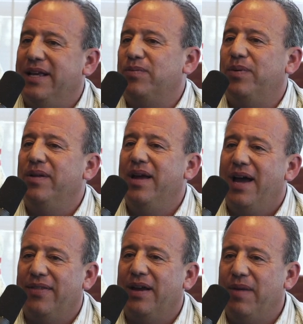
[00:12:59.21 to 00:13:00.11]
That's what
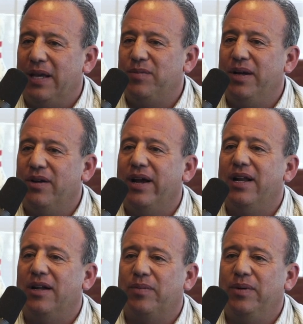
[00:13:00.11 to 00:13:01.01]
I think makes me a great
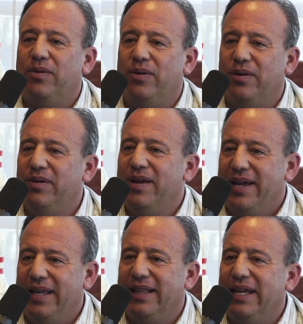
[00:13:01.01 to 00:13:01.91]
entrepreneur
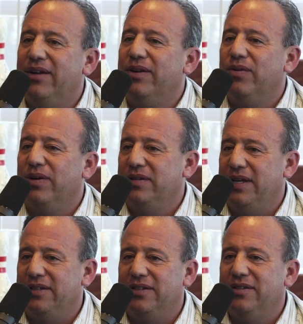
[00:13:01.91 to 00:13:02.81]
and leader in
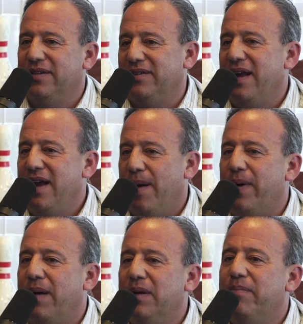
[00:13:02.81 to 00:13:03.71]
organizations is I'm probably a